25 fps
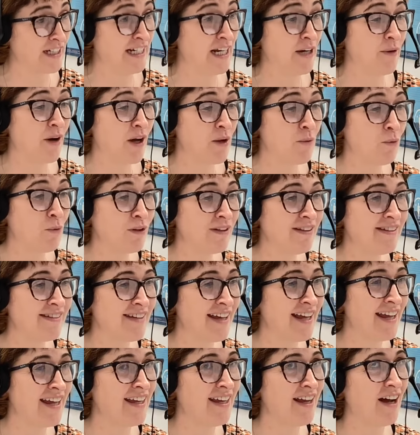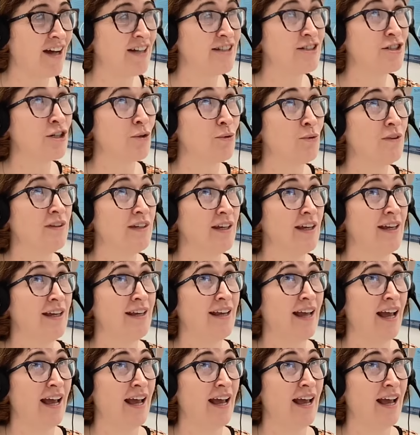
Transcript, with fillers: Now, I would say I don't think